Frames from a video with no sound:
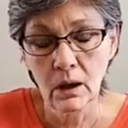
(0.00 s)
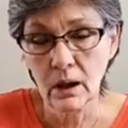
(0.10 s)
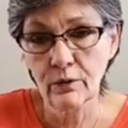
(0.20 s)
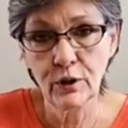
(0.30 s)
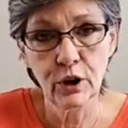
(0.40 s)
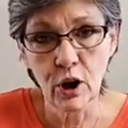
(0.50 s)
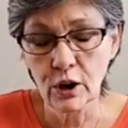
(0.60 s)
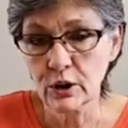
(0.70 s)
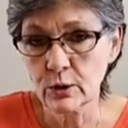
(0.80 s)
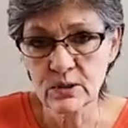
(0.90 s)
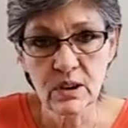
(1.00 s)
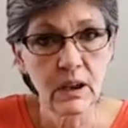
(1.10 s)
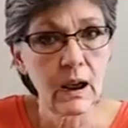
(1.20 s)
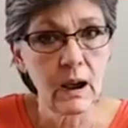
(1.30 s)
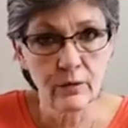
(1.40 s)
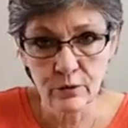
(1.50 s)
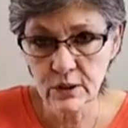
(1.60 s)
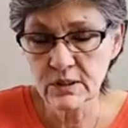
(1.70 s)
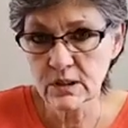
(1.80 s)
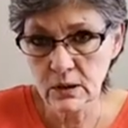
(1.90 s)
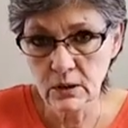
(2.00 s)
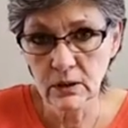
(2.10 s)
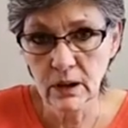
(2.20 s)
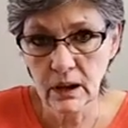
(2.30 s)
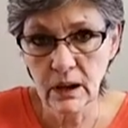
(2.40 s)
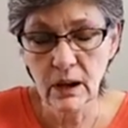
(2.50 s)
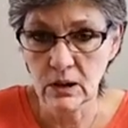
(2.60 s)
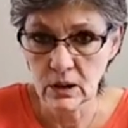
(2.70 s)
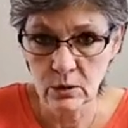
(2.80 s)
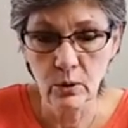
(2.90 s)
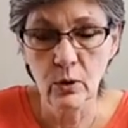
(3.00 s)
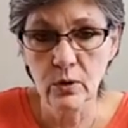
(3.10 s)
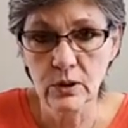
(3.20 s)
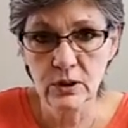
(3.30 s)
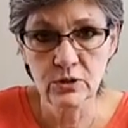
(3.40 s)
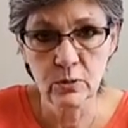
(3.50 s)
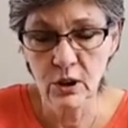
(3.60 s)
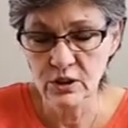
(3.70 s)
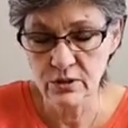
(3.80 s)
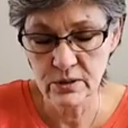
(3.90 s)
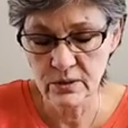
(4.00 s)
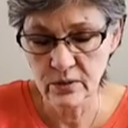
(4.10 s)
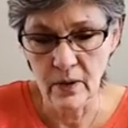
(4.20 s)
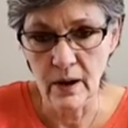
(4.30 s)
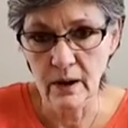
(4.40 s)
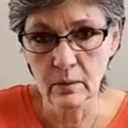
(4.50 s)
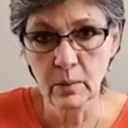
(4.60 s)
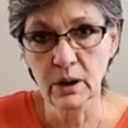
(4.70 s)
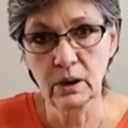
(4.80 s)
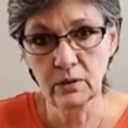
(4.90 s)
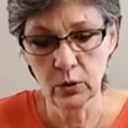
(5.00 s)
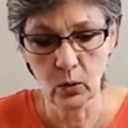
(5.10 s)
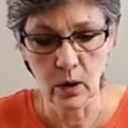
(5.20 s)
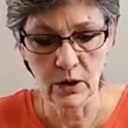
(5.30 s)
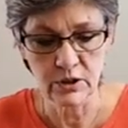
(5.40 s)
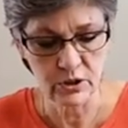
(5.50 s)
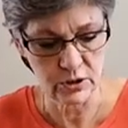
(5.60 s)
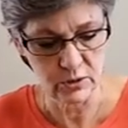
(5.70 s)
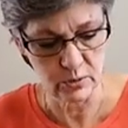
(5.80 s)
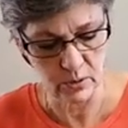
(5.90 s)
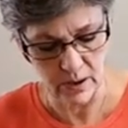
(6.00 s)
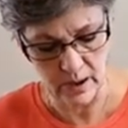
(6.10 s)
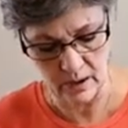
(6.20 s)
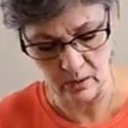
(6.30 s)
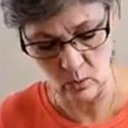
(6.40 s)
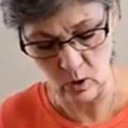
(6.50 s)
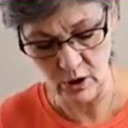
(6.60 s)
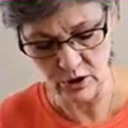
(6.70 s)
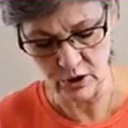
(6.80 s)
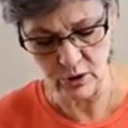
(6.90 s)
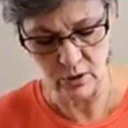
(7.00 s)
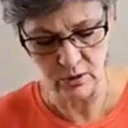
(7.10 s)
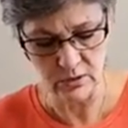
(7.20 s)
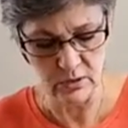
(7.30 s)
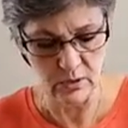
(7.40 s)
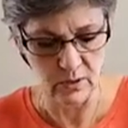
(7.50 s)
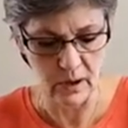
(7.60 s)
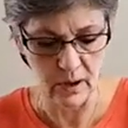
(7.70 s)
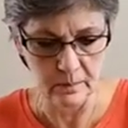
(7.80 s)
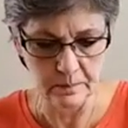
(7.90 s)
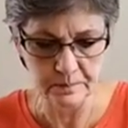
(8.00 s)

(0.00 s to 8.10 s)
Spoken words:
if you're not using it every single day and you throw it in the dishwasher, it's fine. But if you wanted to hand wash, you could also do that.